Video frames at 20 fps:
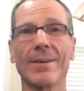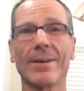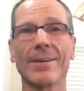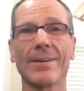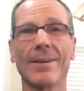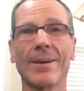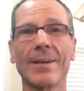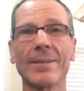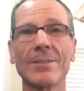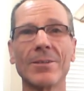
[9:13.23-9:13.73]
I
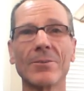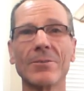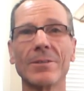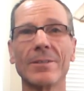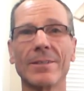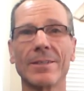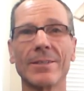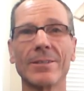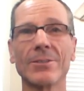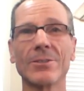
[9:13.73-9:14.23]
don't
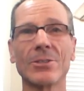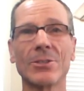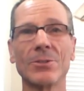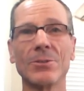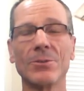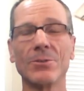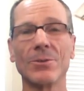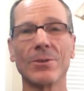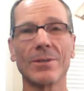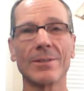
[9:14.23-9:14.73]
adhere to
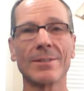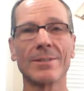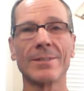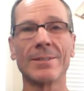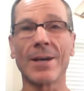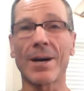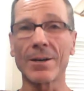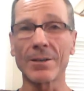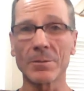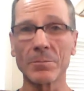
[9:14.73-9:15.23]

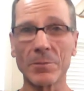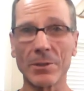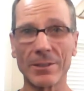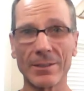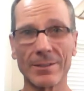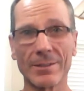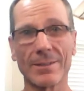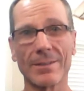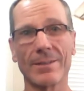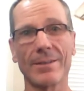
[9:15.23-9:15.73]
dogma,
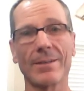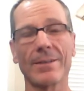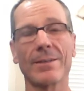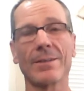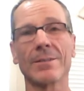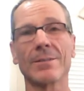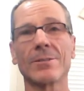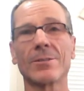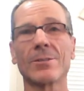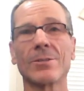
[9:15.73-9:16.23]
and
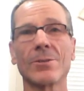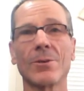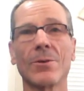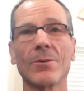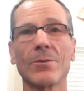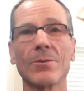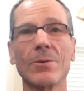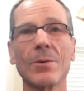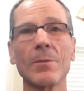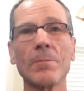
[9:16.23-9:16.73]
so
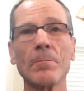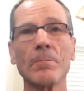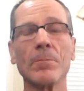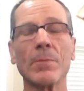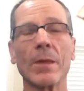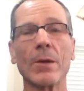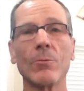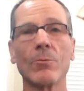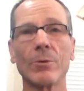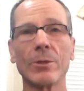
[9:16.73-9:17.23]

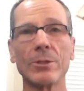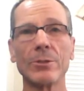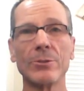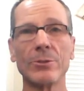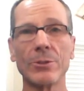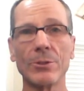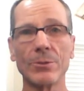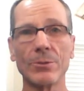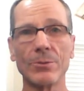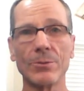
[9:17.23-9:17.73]
when you do